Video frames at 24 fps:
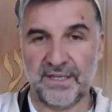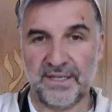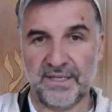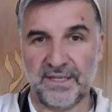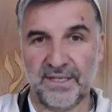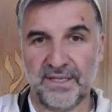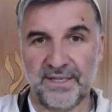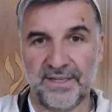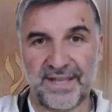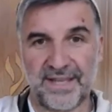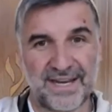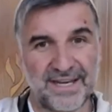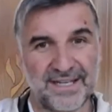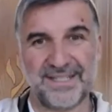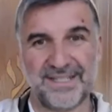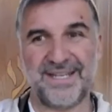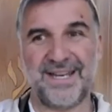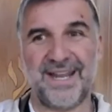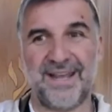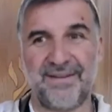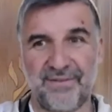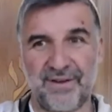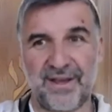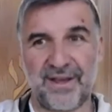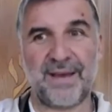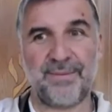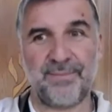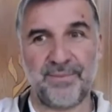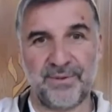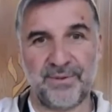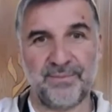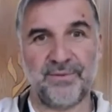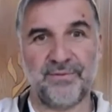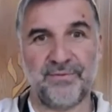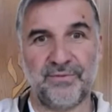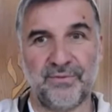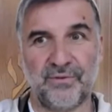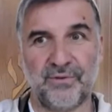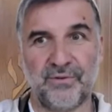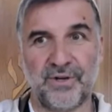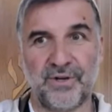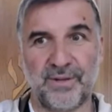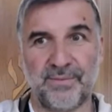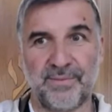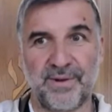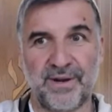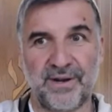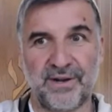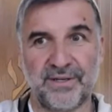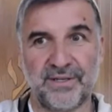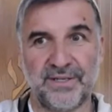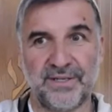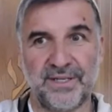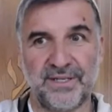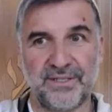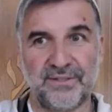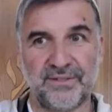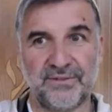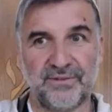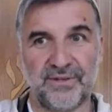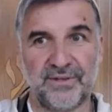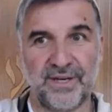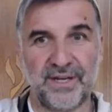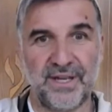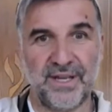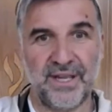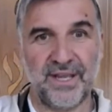That has never happened before in American history.